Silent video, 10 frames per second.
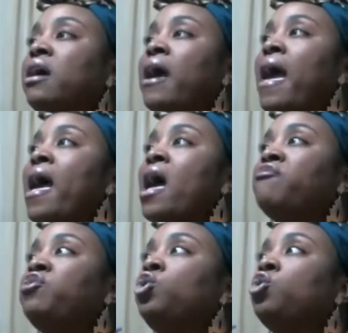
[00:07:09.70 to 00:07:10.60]

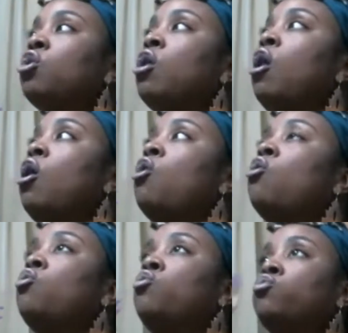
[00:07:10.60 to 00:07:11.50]
have your
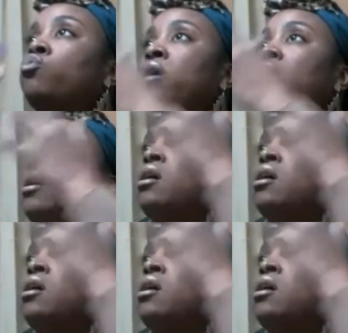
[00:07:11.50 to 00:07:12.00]
own